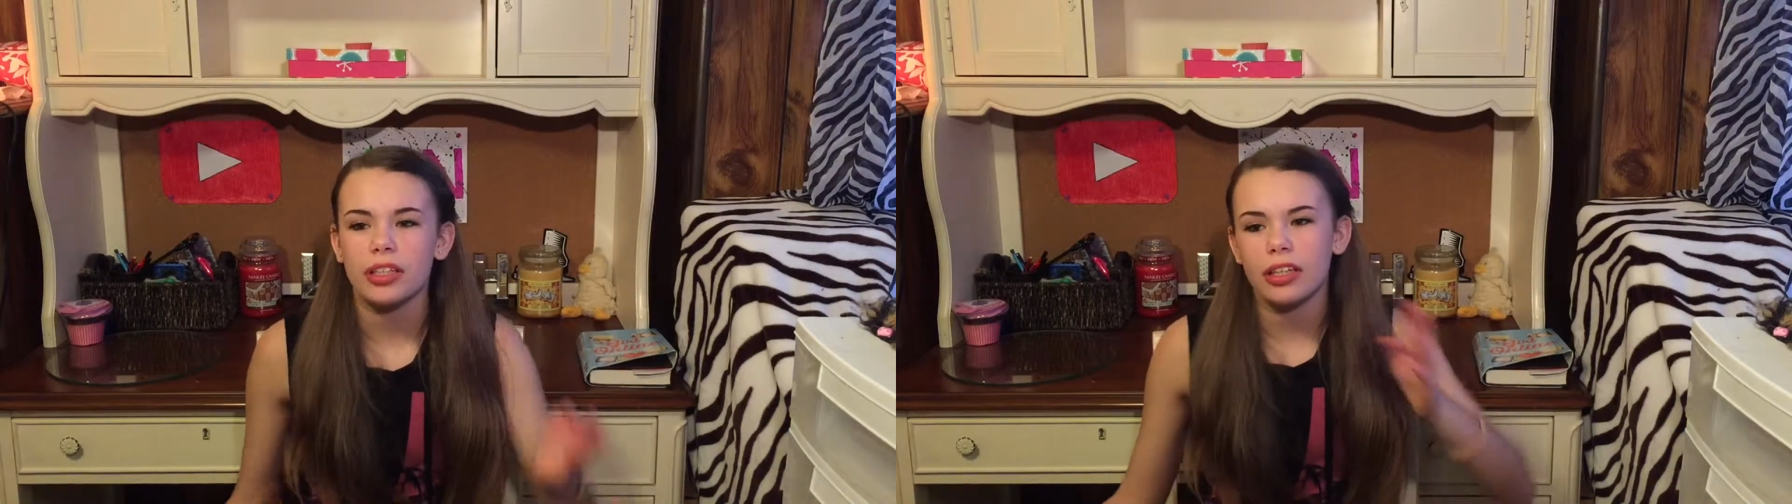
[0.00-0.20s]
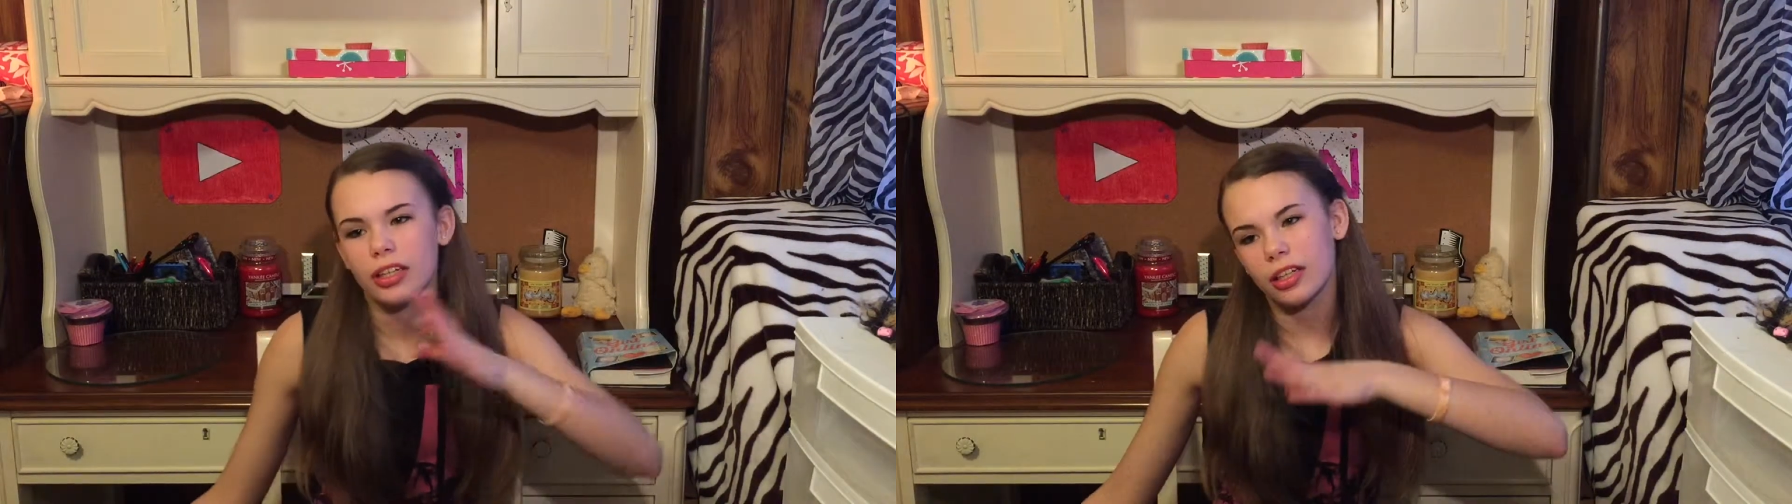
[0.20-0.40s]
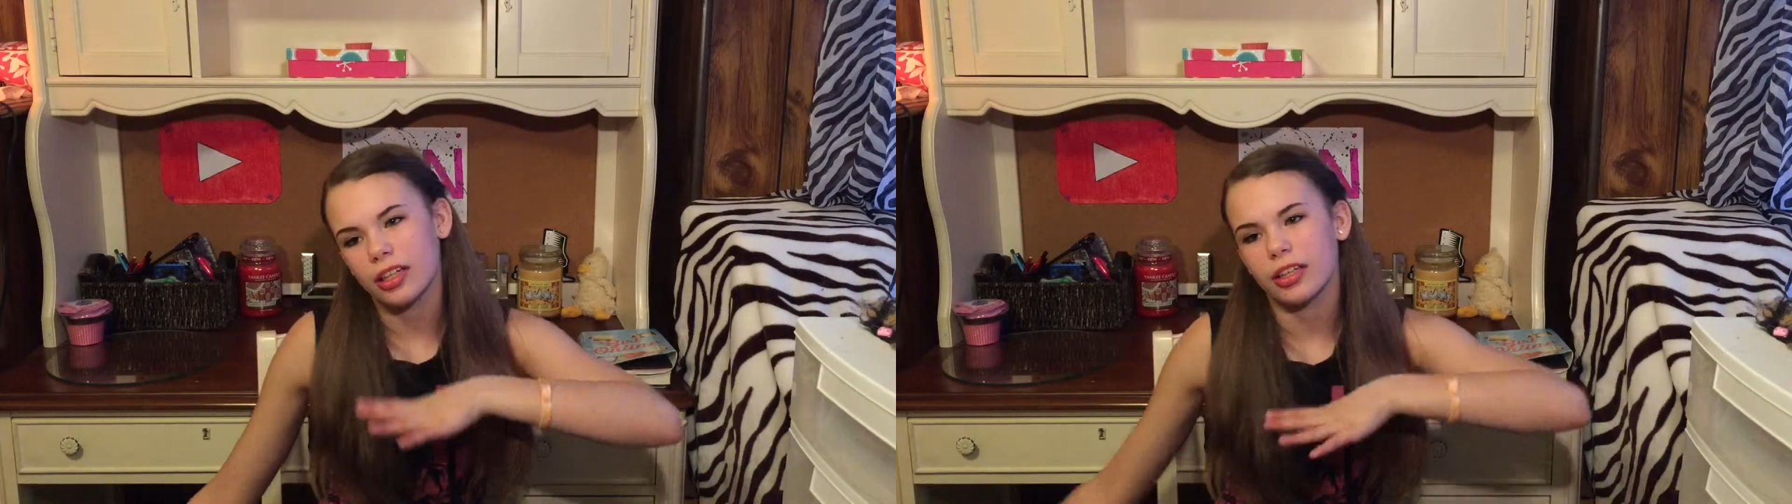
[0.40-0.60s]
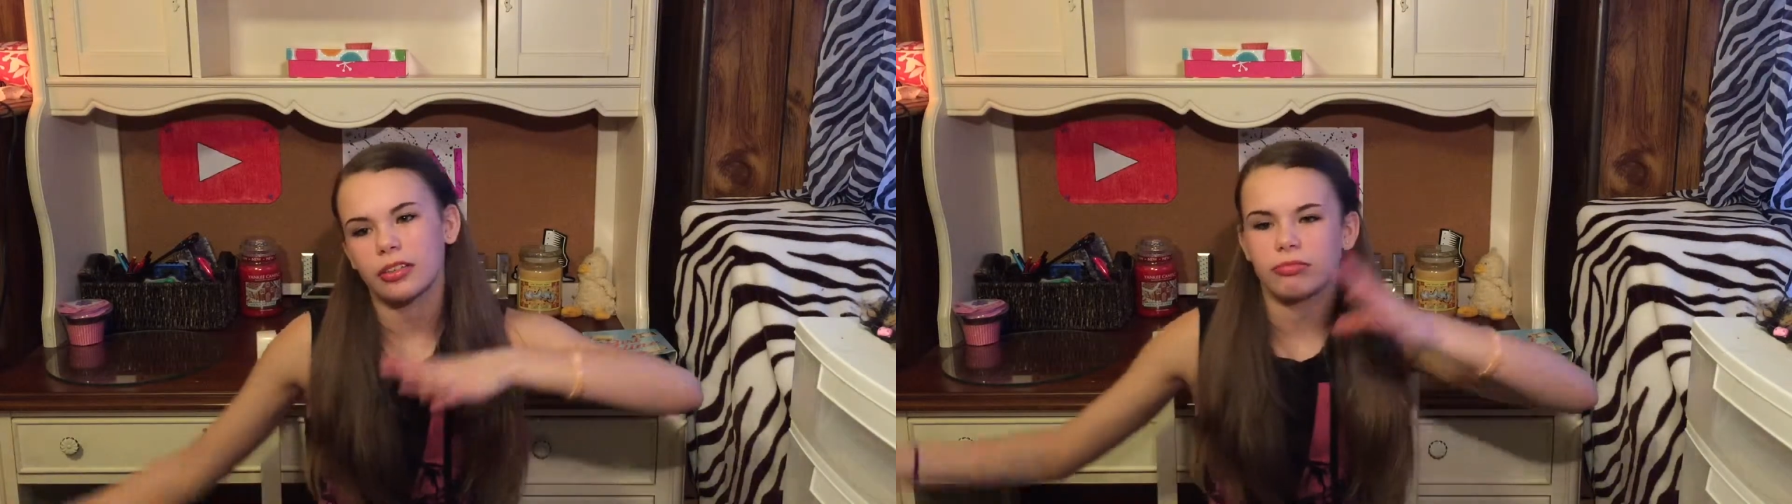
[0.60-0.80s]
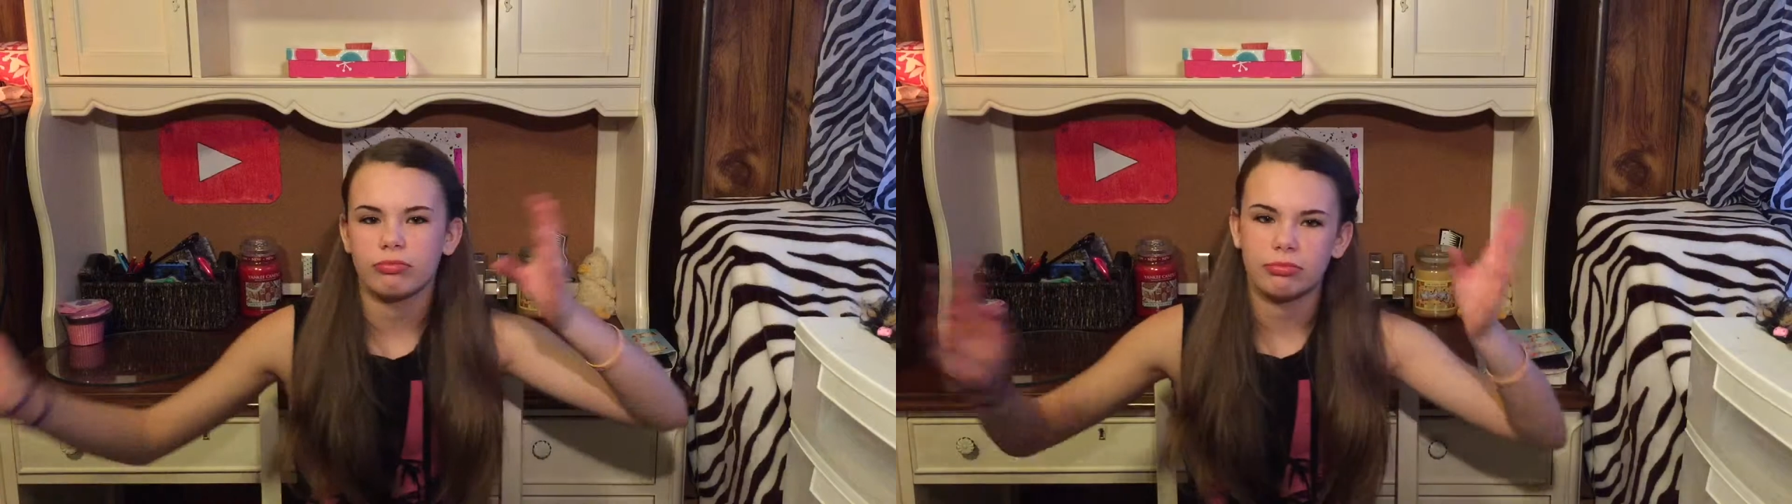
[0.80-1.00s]
gonna
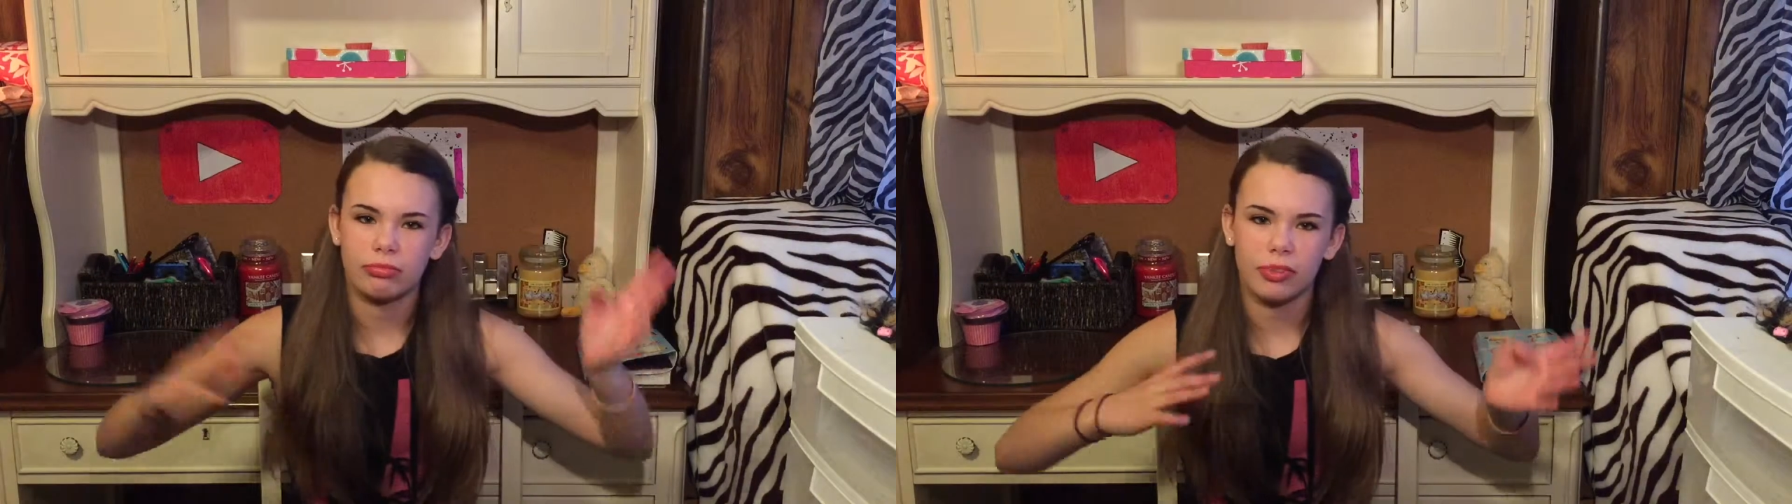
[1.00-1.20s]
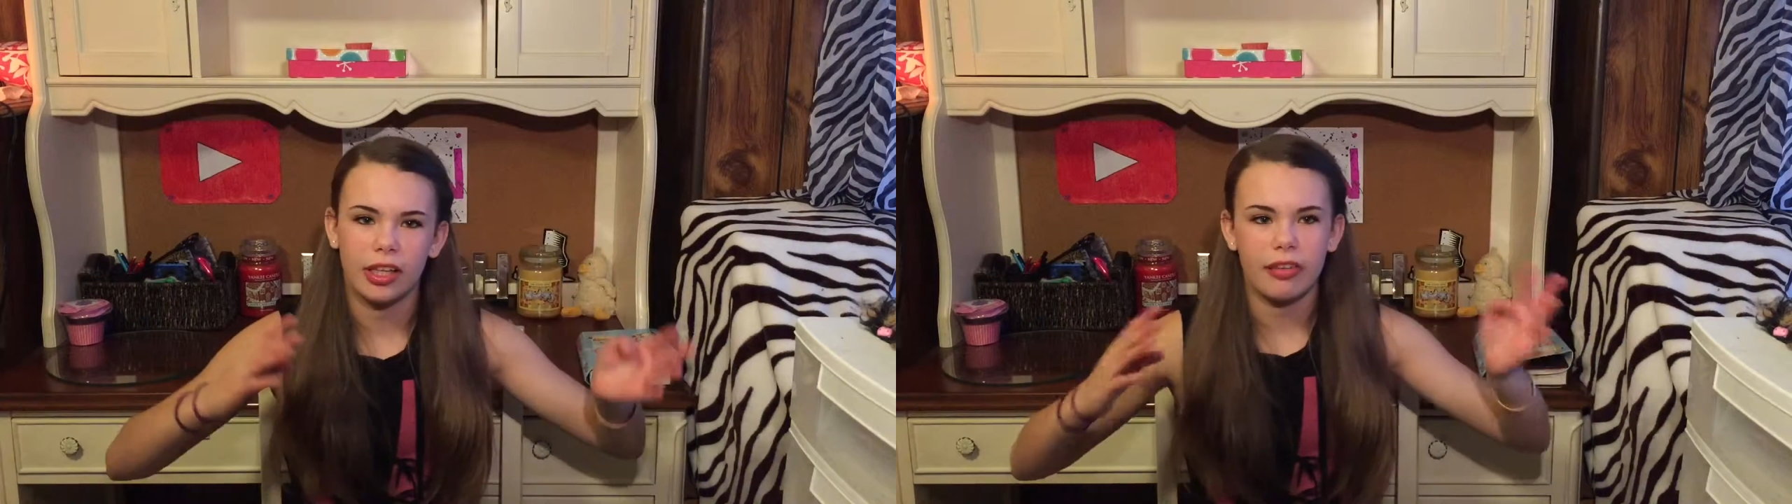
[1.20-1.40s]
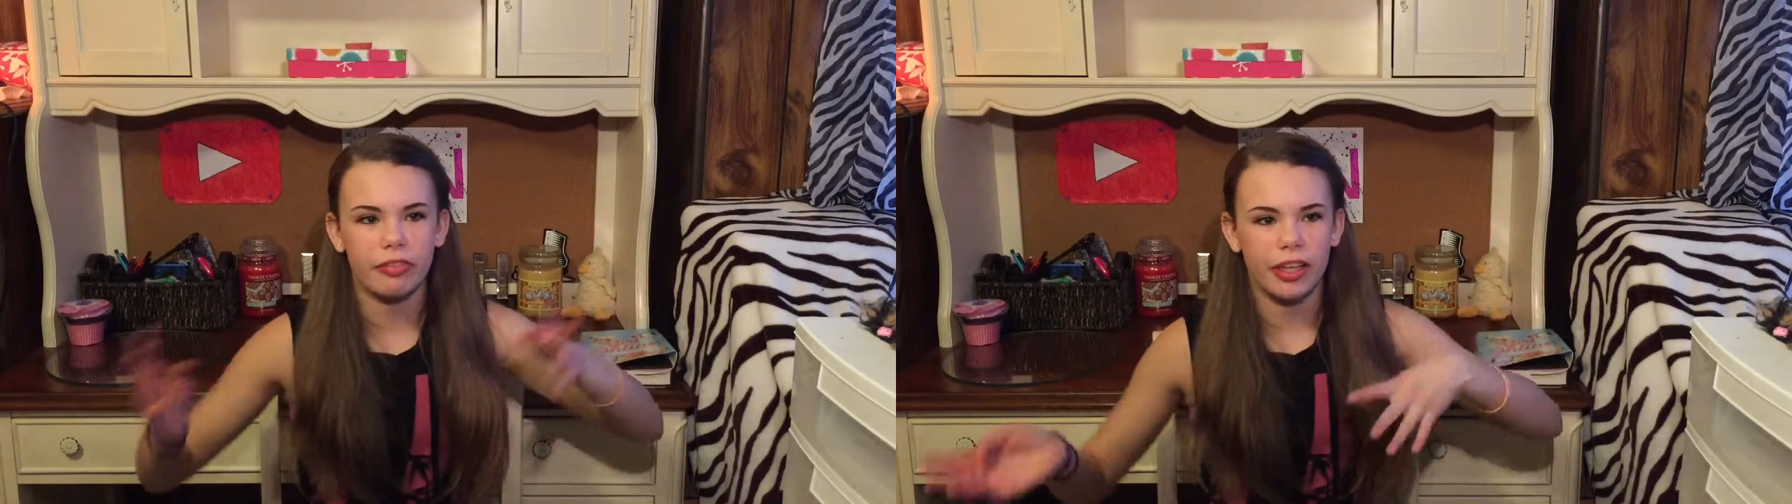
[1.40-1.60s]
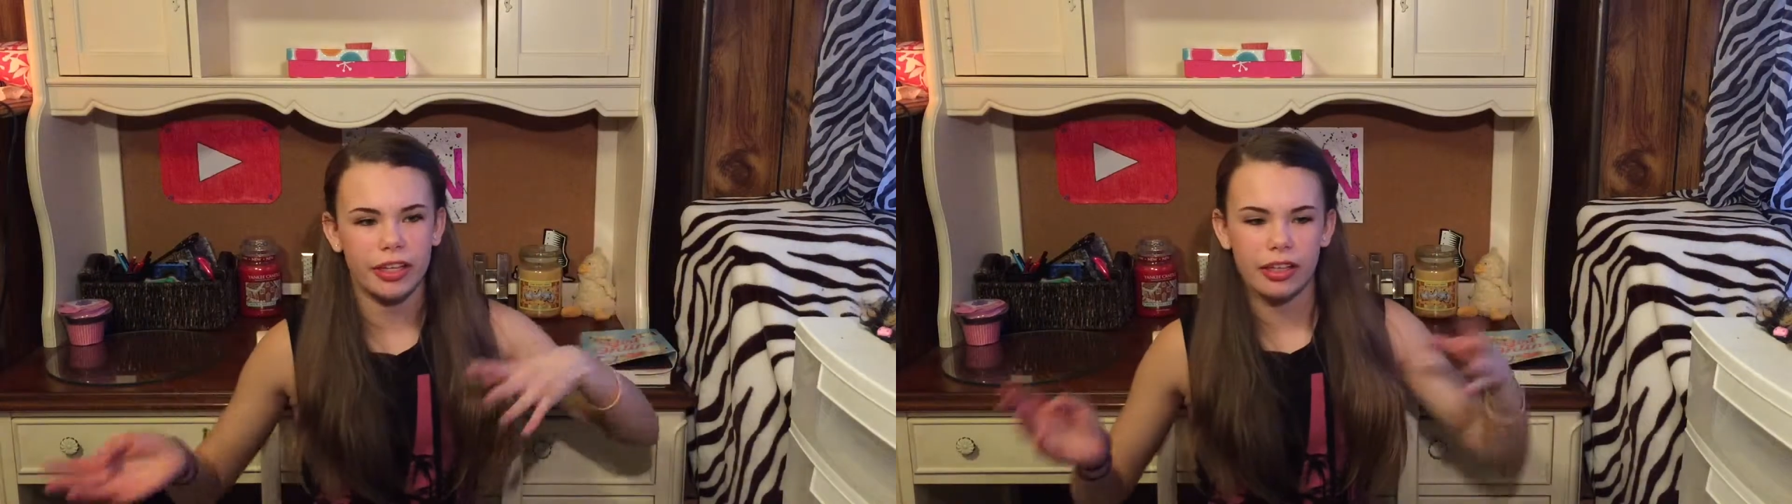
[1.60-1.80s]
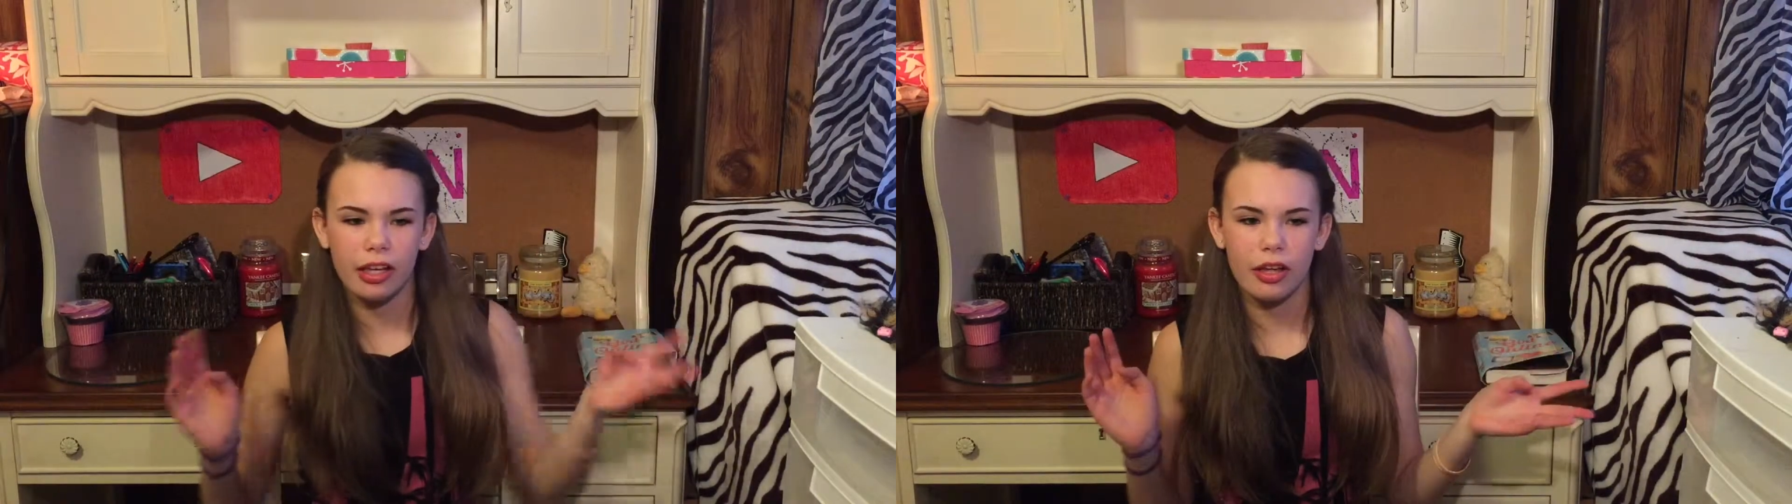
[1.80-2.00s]
give, like,